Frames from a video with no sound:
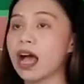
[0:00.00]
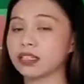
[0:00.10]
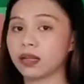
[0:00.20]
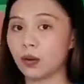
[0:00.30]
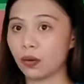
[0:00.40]
a
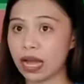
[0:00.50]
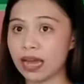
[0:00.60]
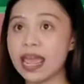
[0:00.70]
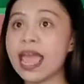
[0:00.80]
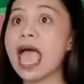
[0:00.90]

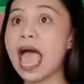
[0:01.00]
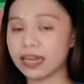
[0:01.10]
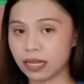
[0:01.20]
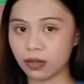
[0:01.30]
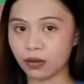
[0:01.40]
slogan
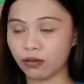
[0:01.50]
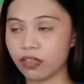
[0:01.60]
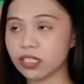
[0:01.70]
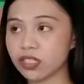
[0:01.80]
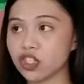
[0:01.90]
and a logo.
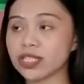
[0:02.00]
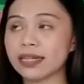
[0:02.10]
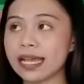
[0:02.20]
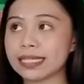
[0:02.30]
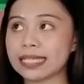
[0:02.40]
This is just
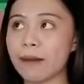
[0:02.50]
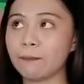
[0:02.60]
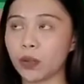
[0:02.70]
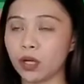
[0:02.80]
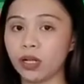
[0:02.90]
an
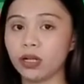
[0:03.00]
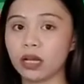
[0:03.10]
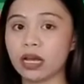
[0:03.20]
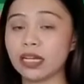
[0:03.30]
example